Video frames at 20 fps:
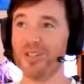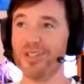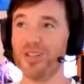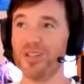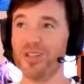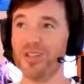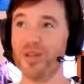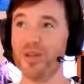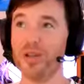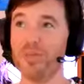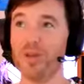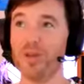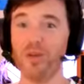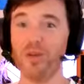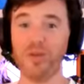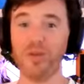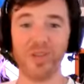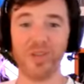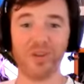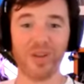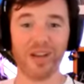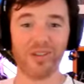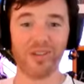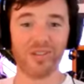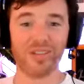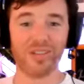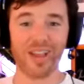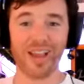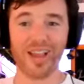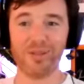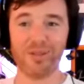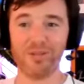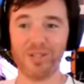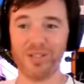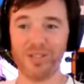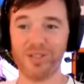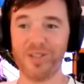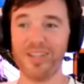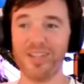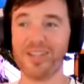Korean barbecue outside, which
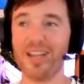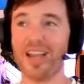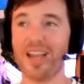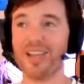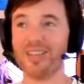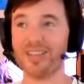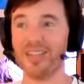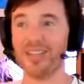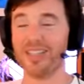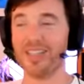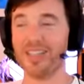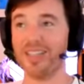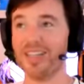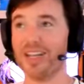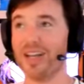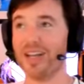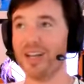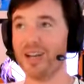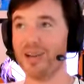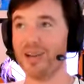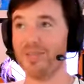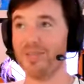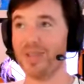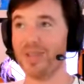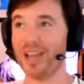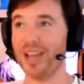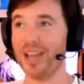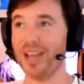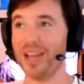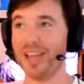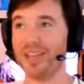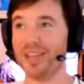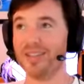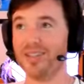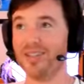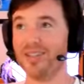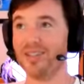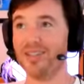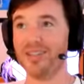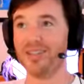is fantastic.
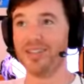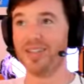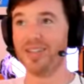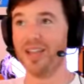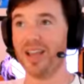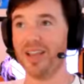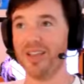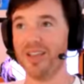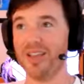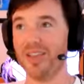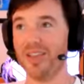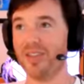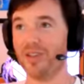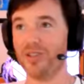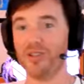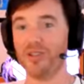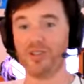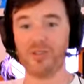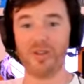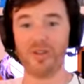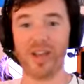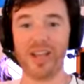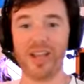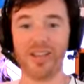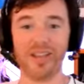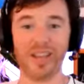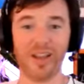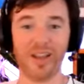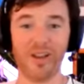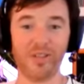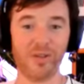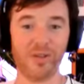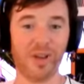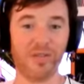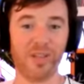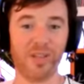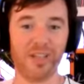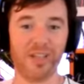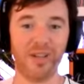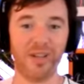And they're just great. They also
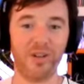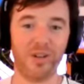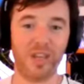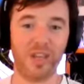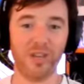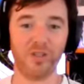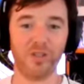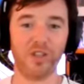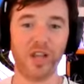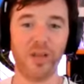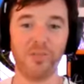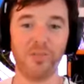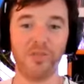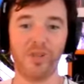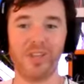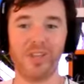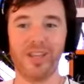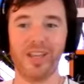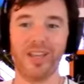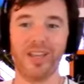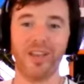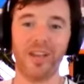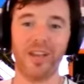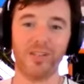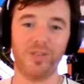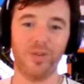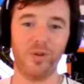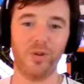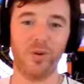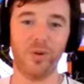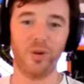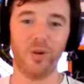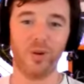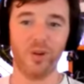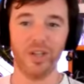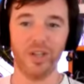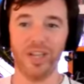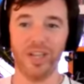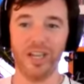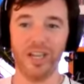have like a little gift shop, so you can get lots of
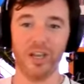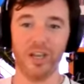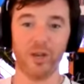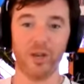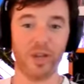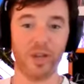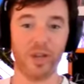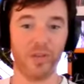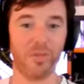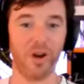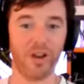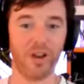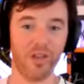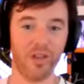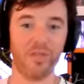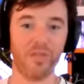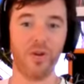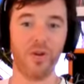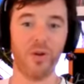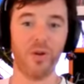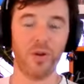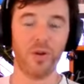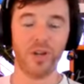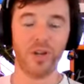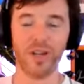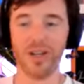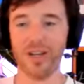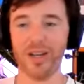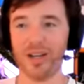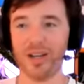cool Korean market food.